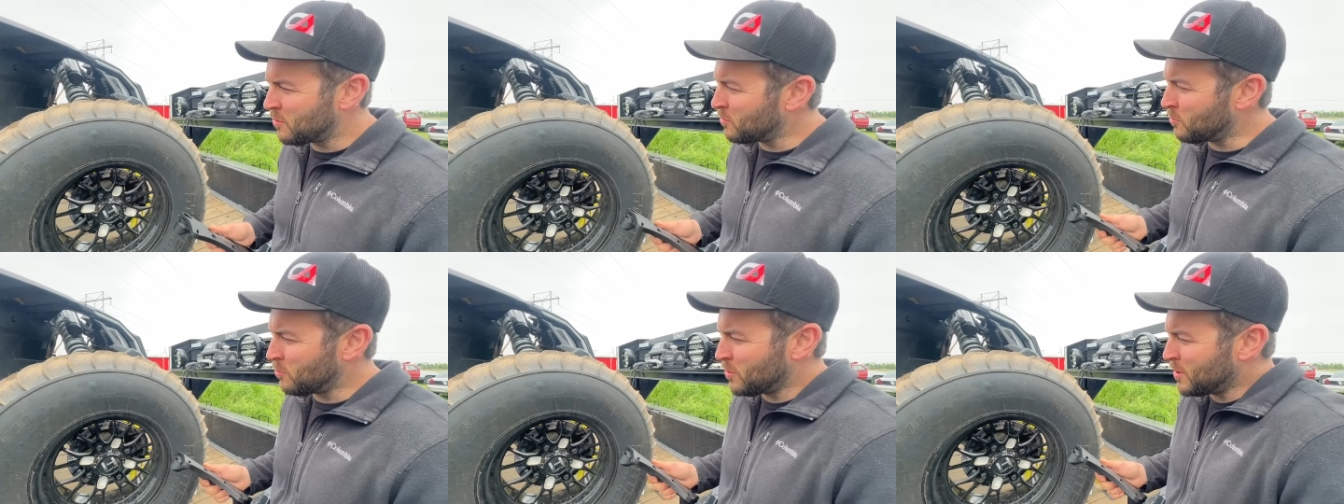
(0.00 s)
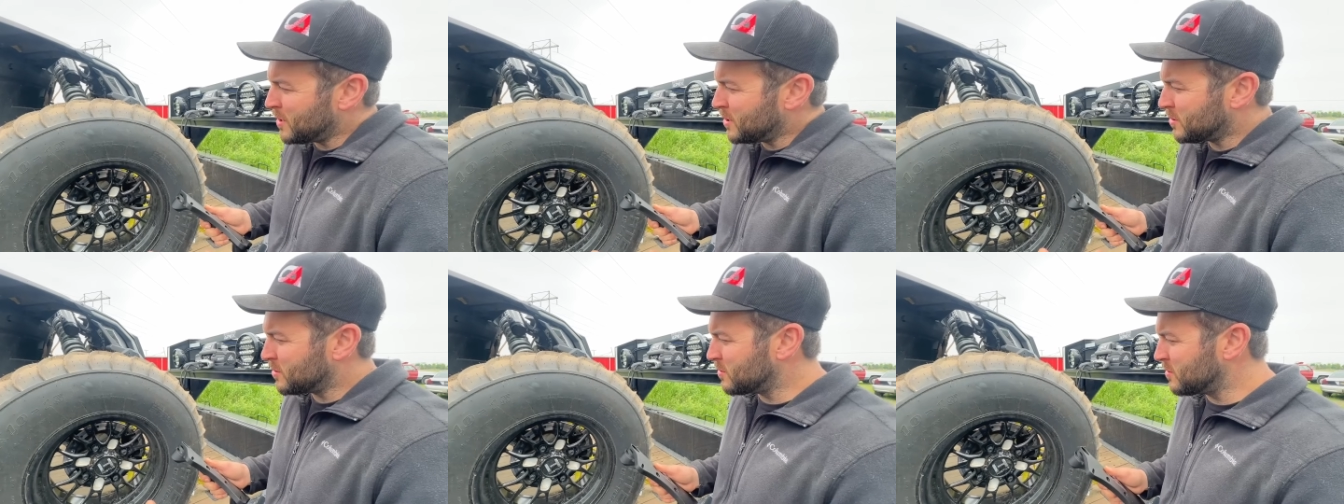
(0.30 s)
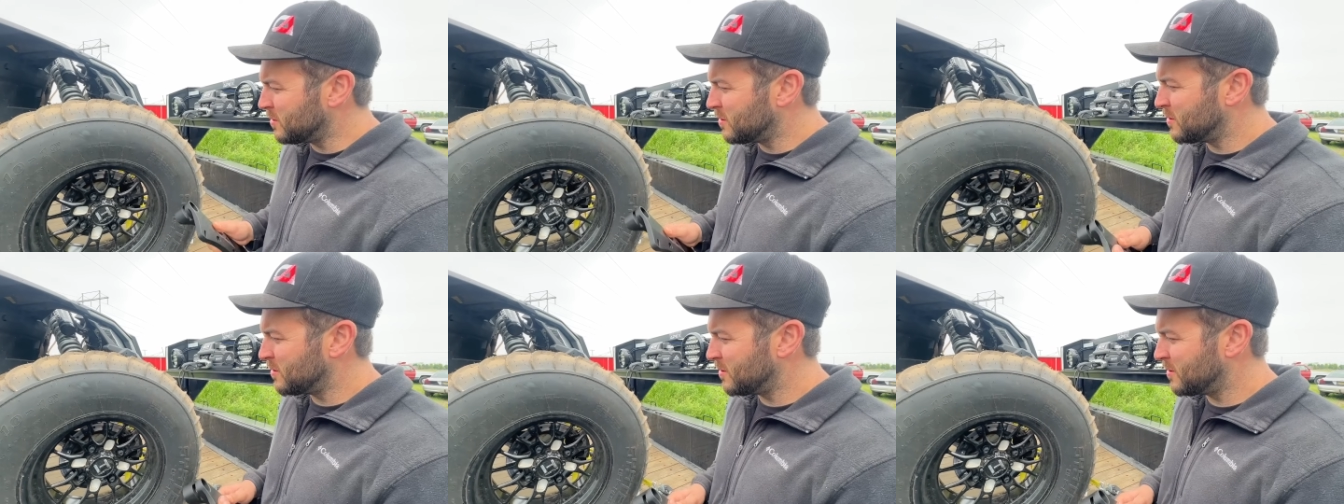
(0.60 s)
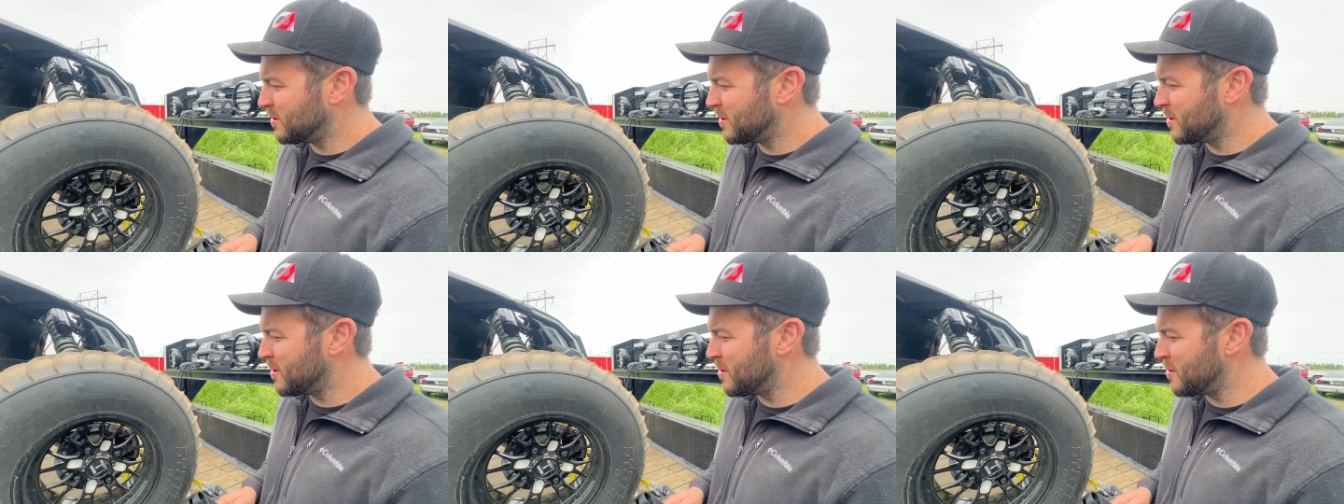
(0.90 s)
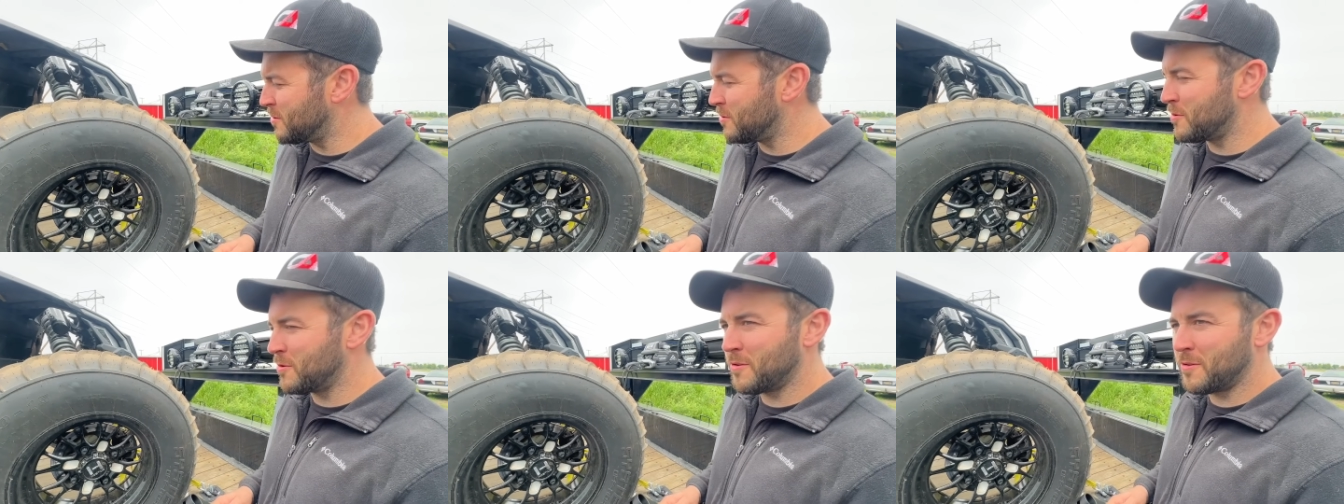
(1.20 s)
That's a cold ride.
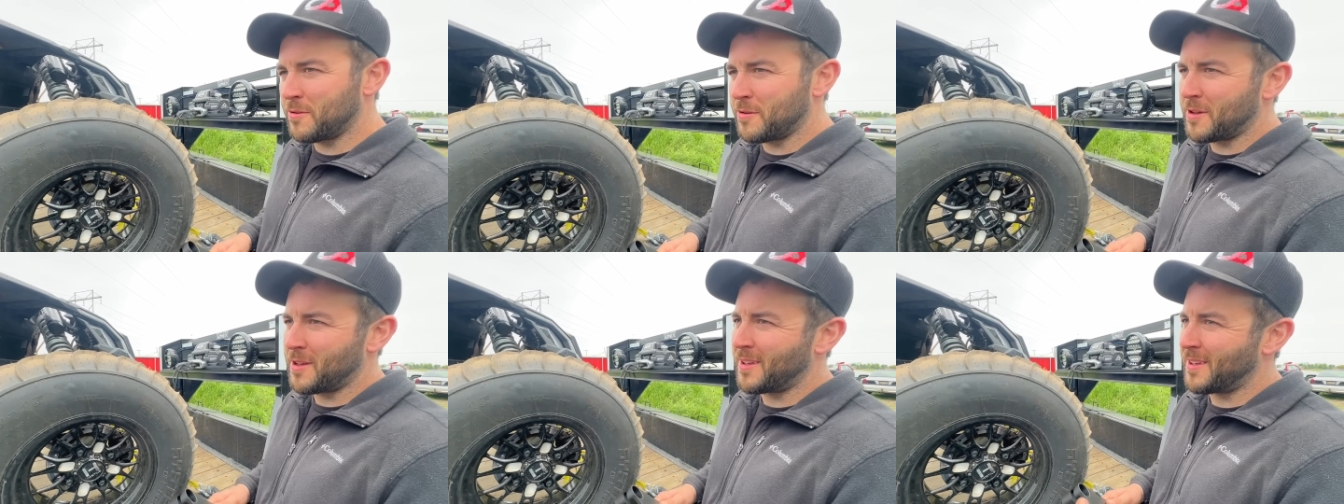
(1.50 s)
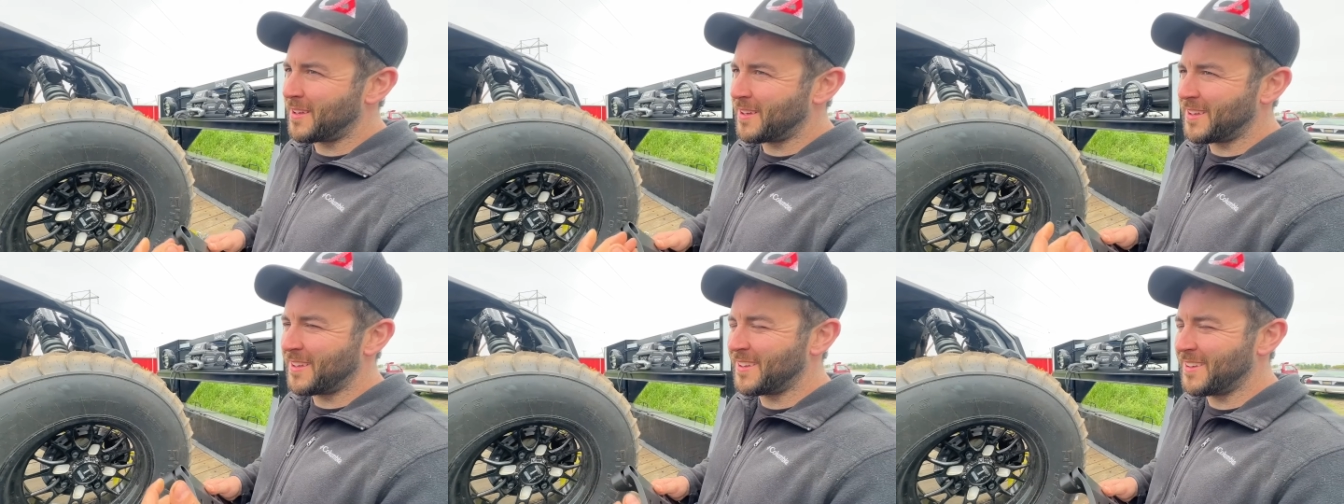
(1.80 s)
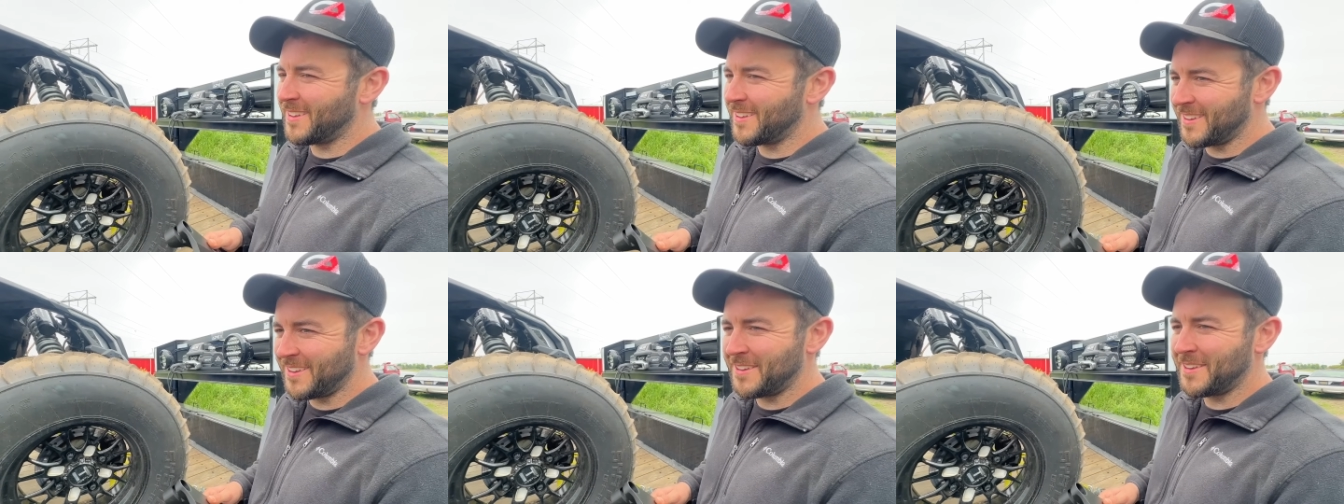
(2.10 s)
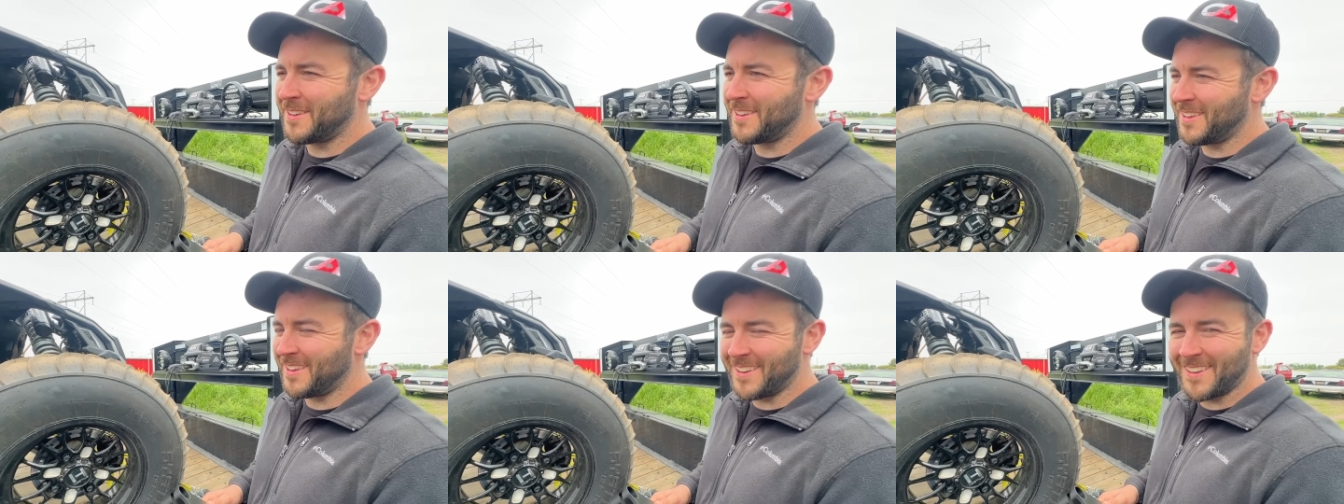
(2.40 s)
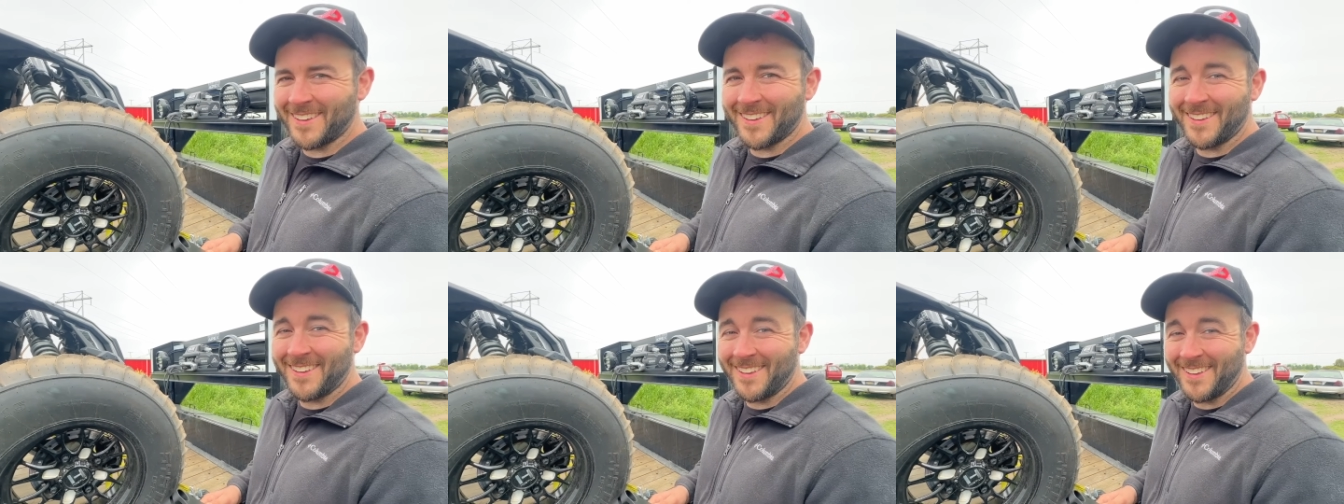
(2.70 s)
It's like 60,
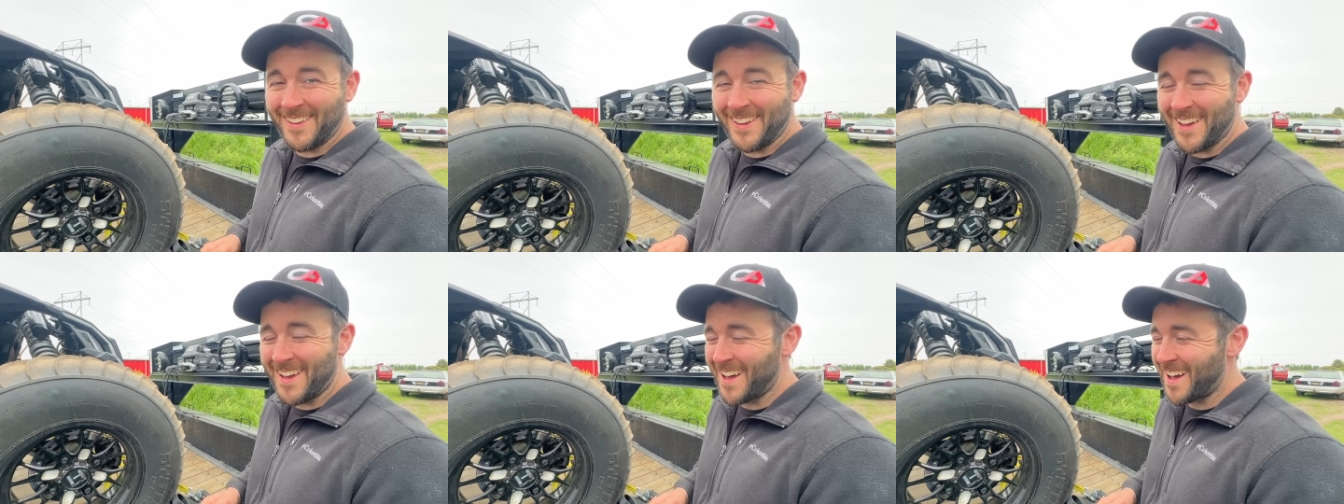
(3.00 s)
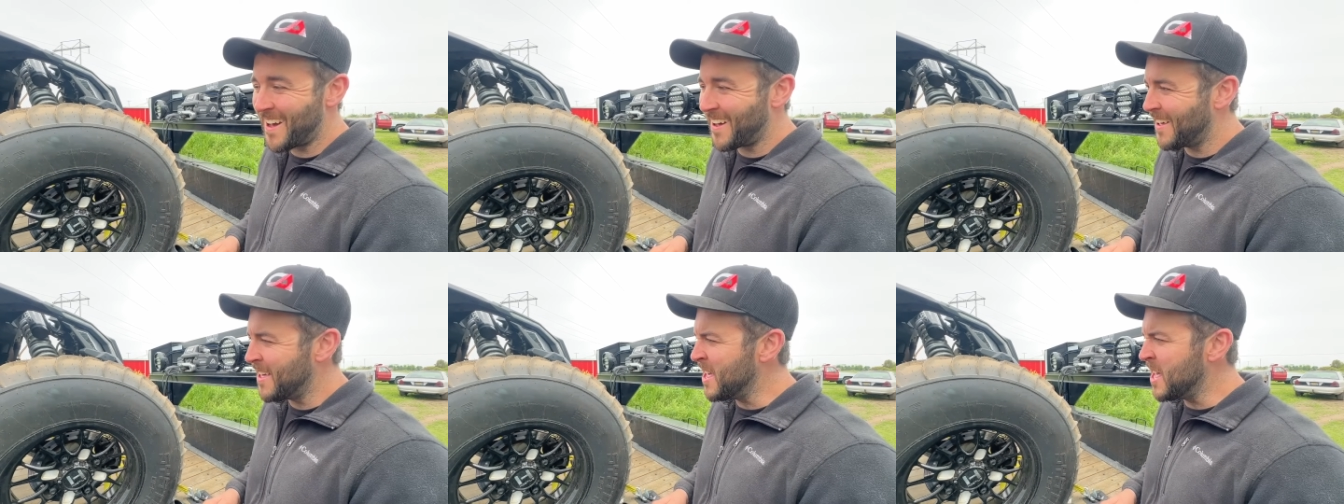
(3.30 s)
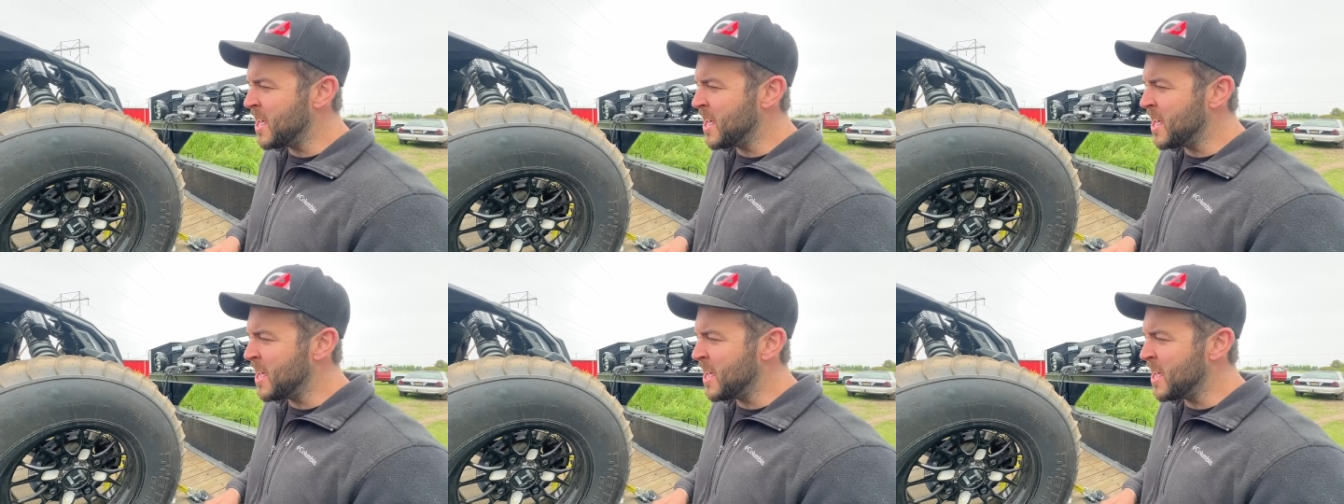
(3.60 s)
55 degrees here.